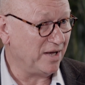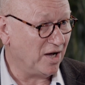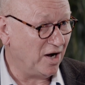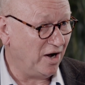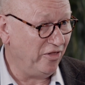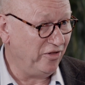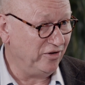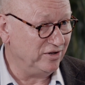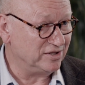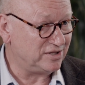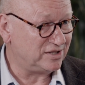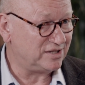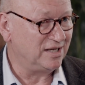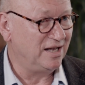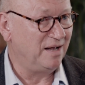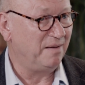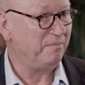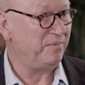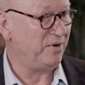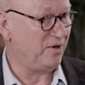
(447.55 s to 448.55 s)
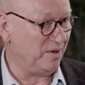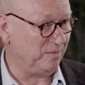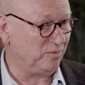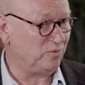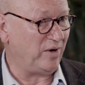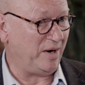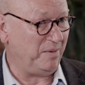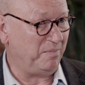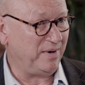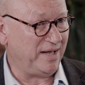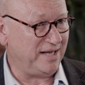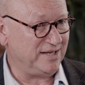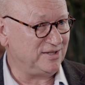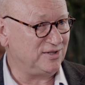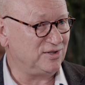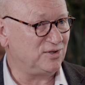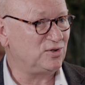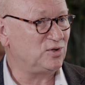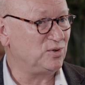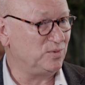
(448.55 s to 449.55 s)
others become great
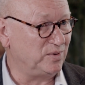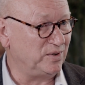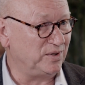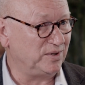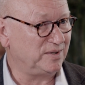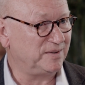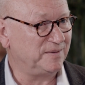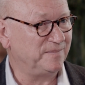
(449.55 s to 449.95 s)
places to work.